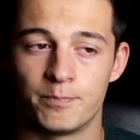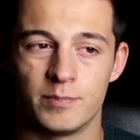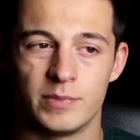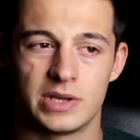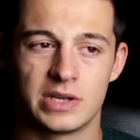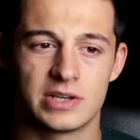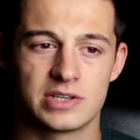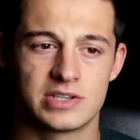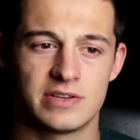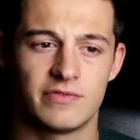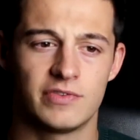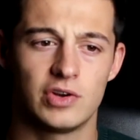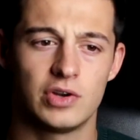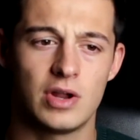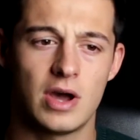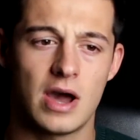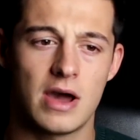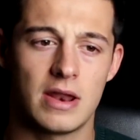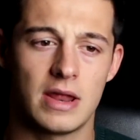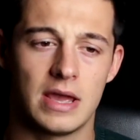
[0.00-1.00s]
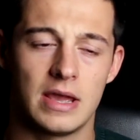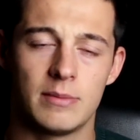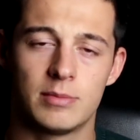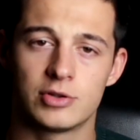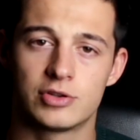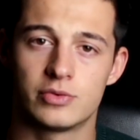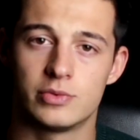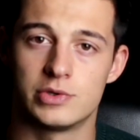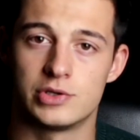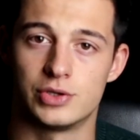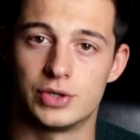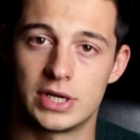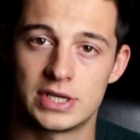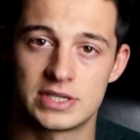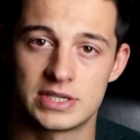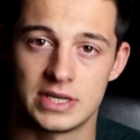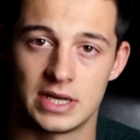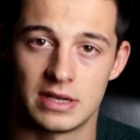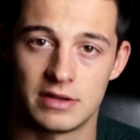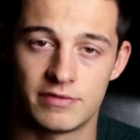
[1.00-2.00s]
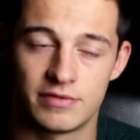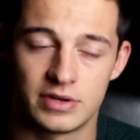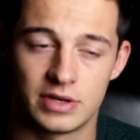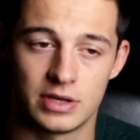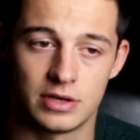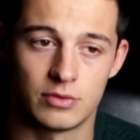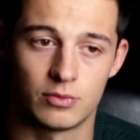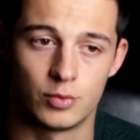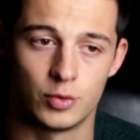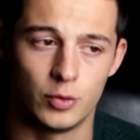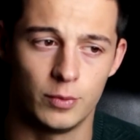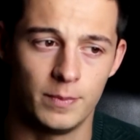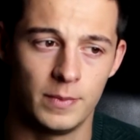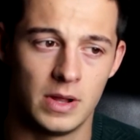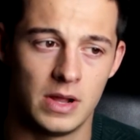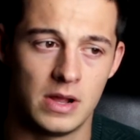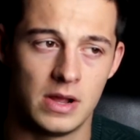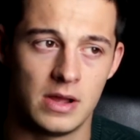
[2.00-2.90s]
because if you're not able to address the elephant in the room,